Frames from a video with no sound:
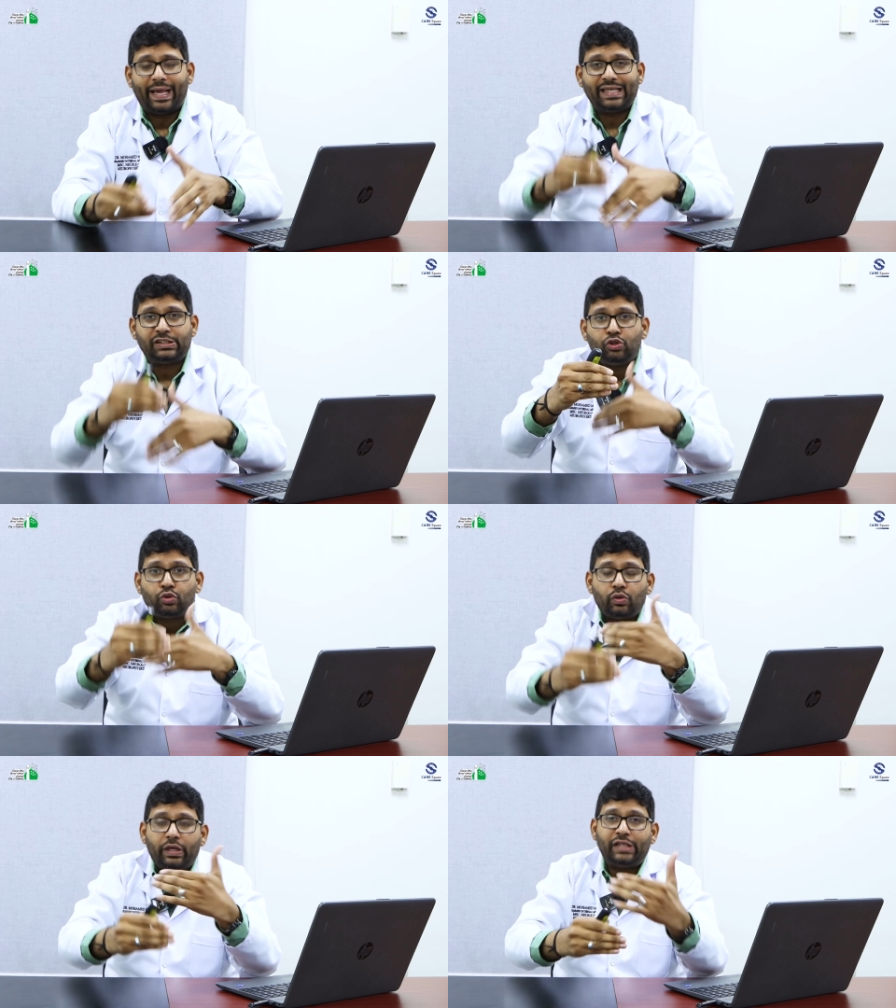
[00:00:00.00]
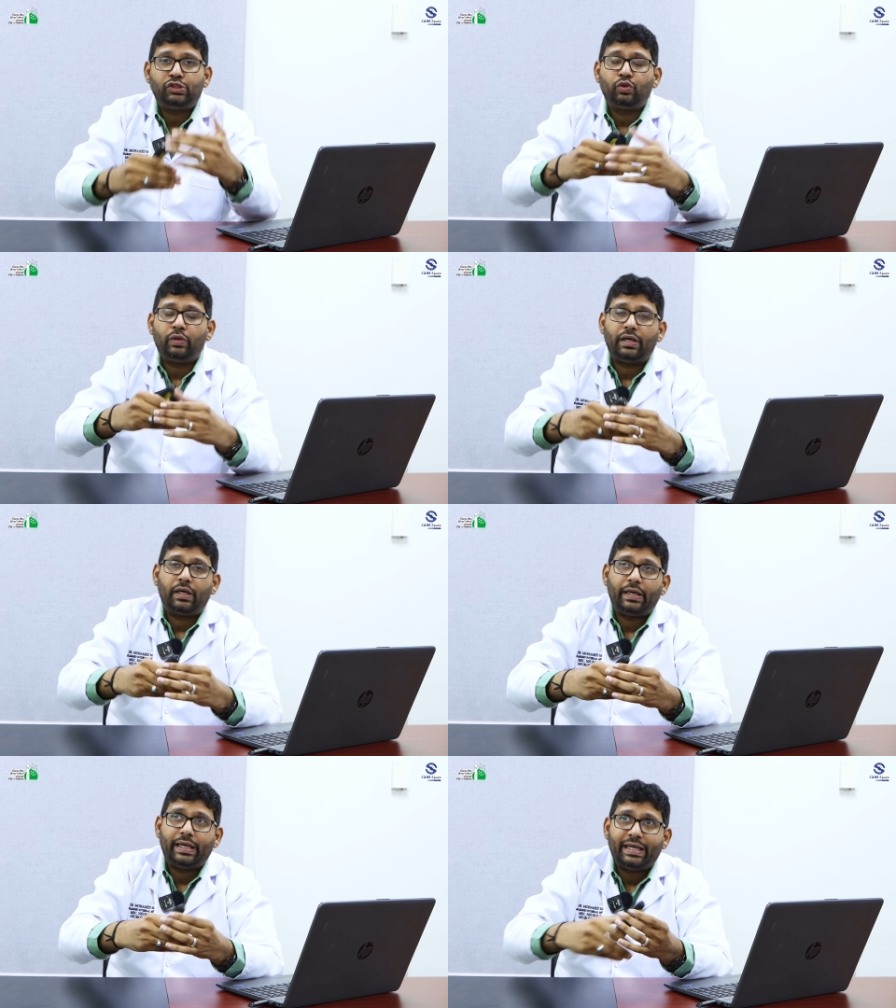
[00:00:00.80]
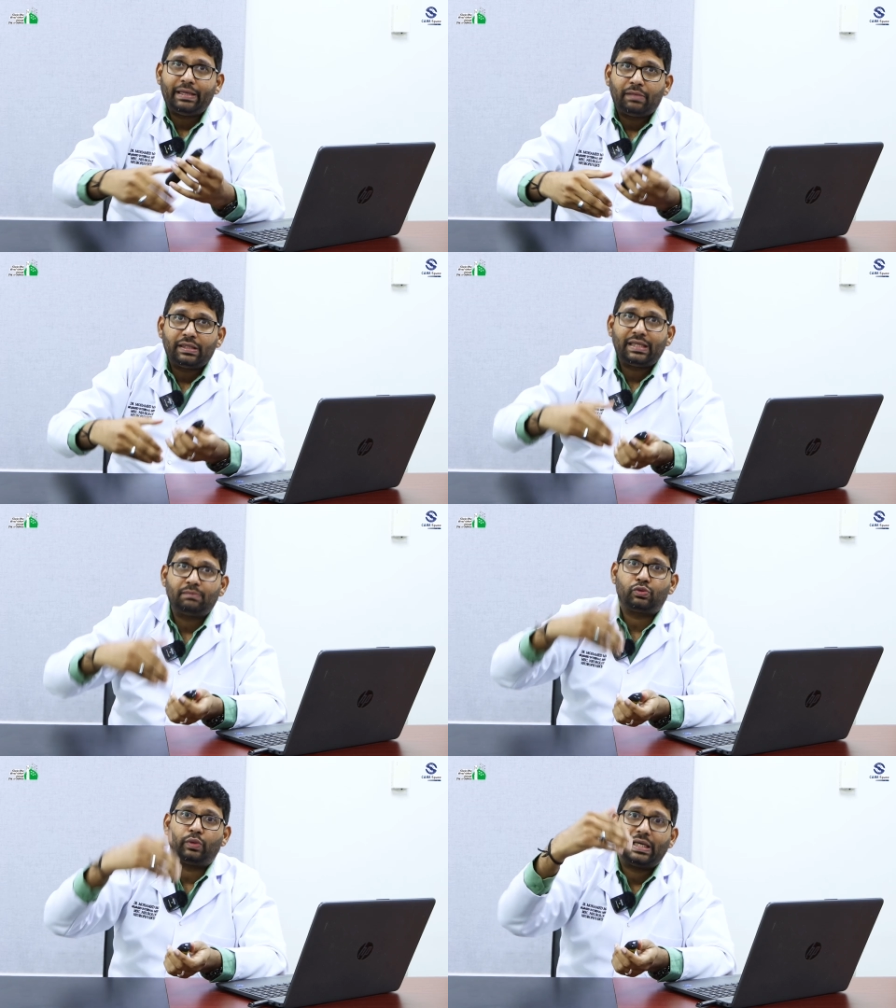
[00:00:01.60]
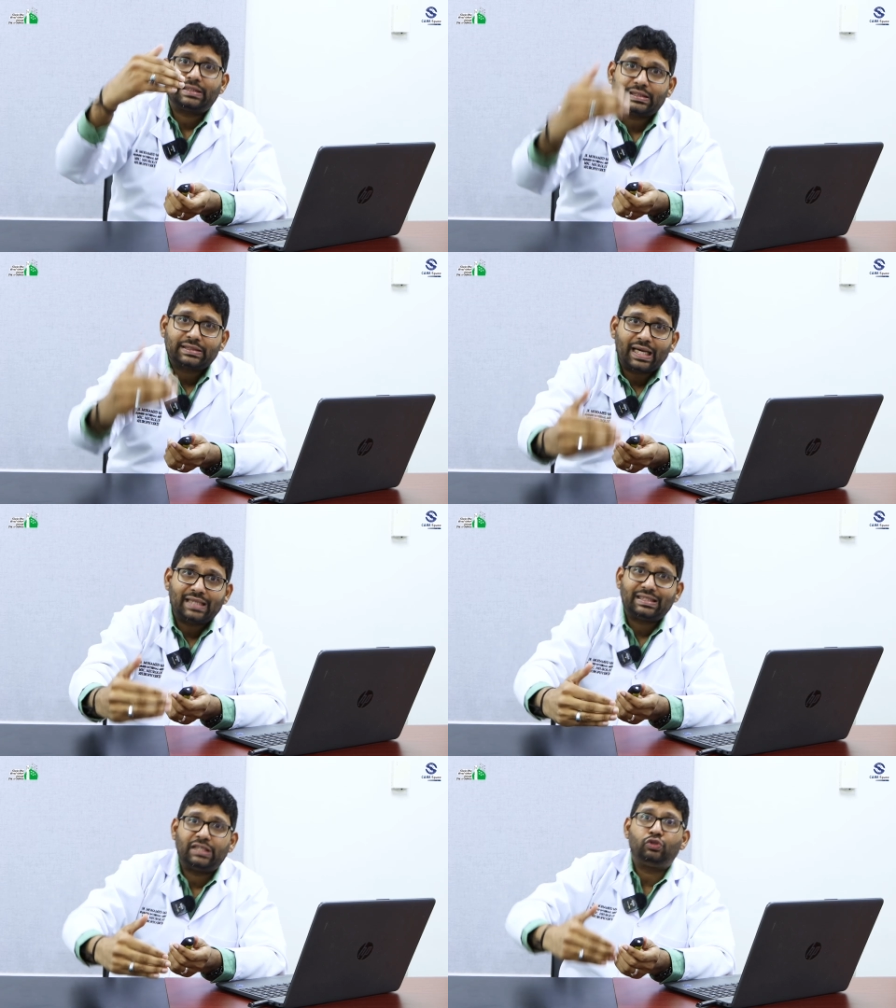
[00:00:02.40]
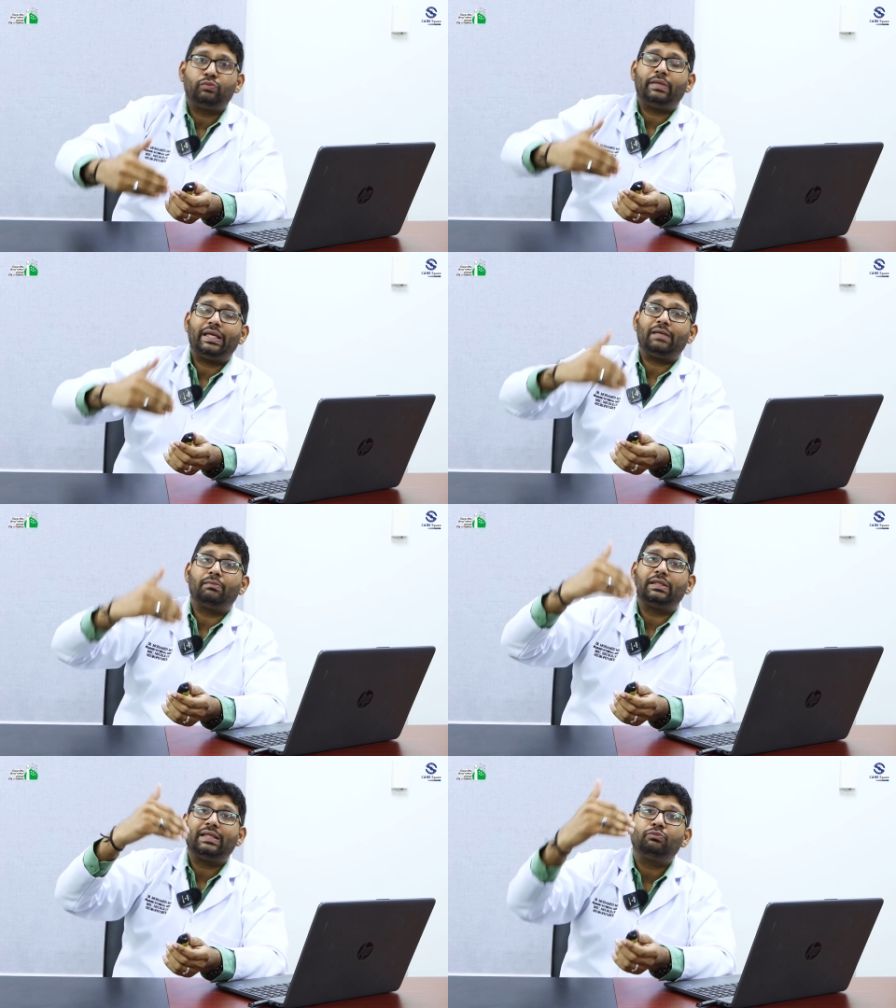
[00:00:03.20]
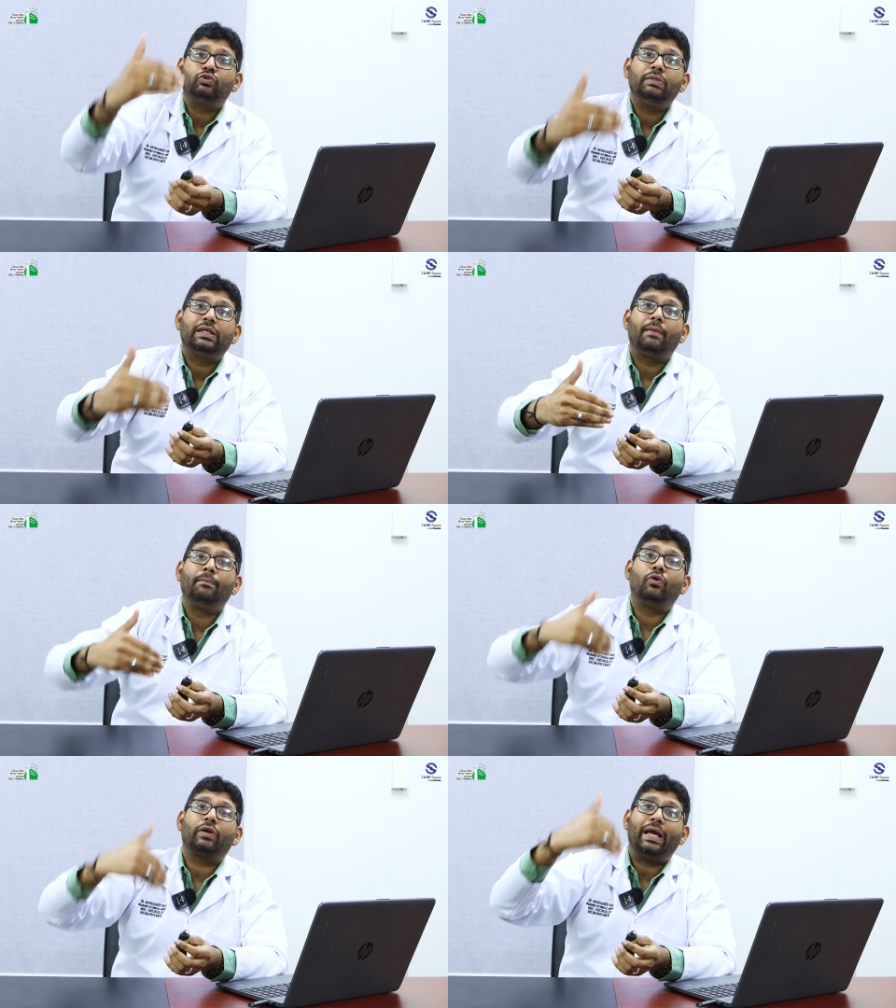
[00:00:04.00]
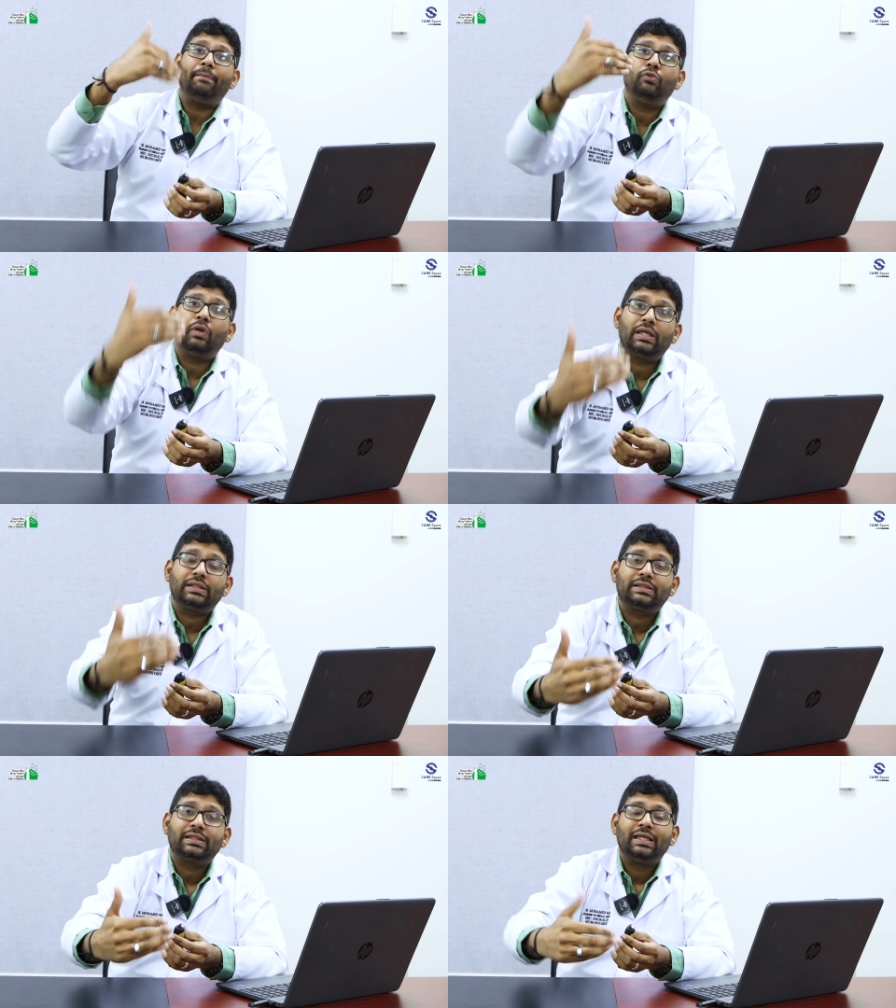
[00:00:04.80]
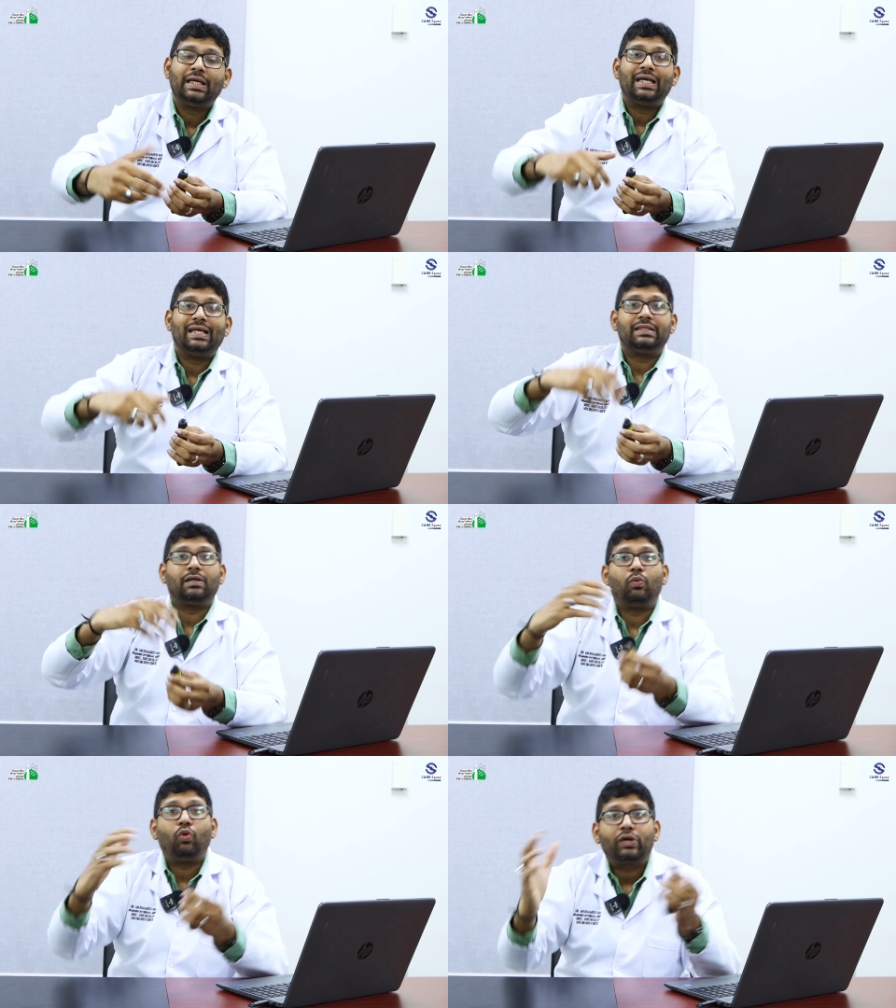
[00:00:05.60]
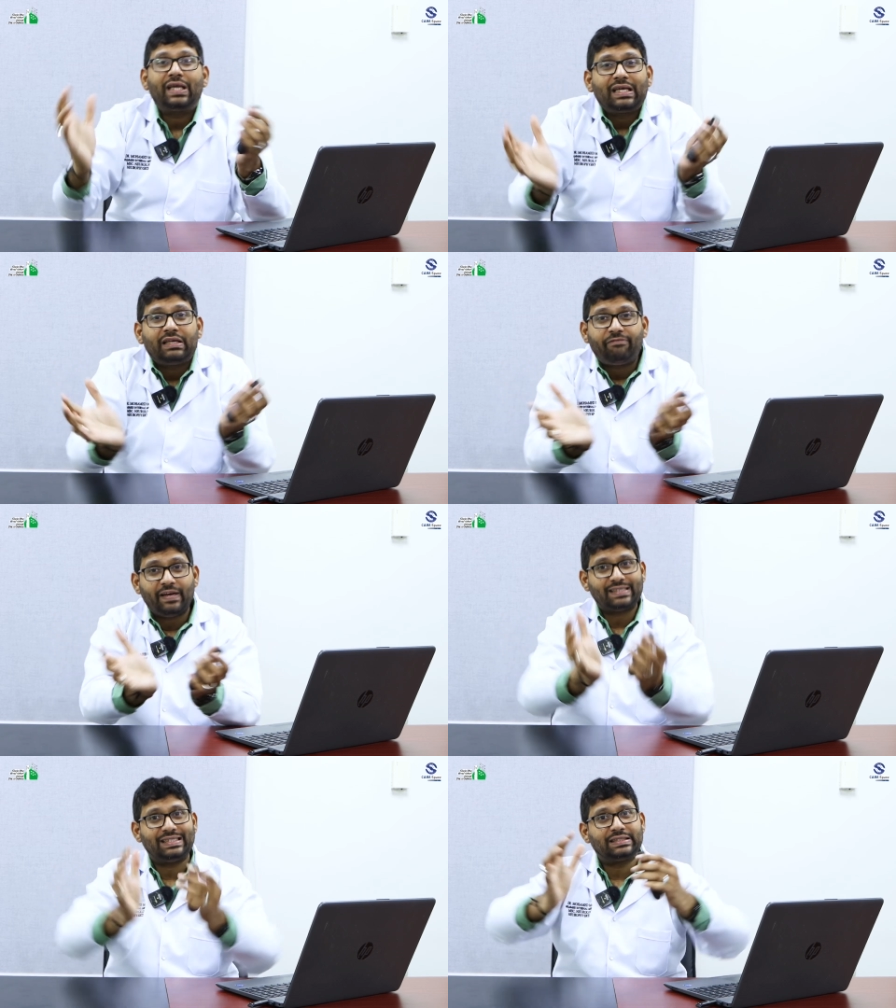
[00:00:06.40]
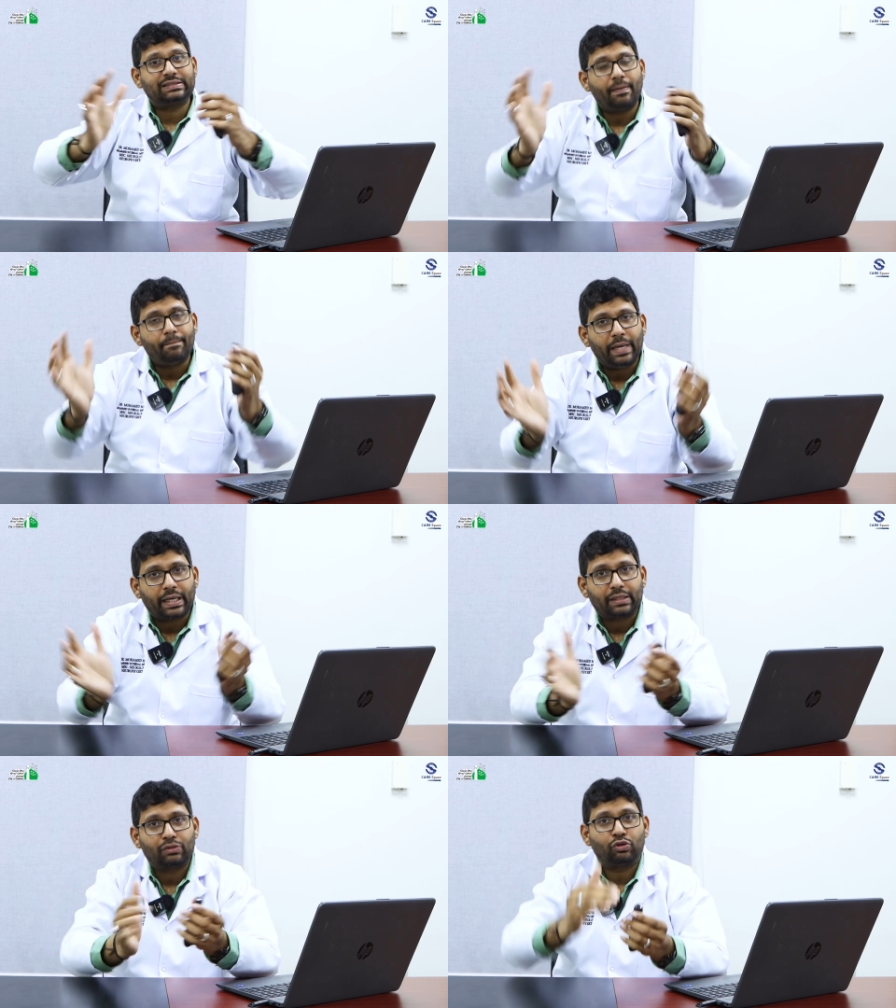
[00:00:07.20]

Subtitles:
As you enable them to exercise, as you enable them to become more ambulant, the walking reflexes come back.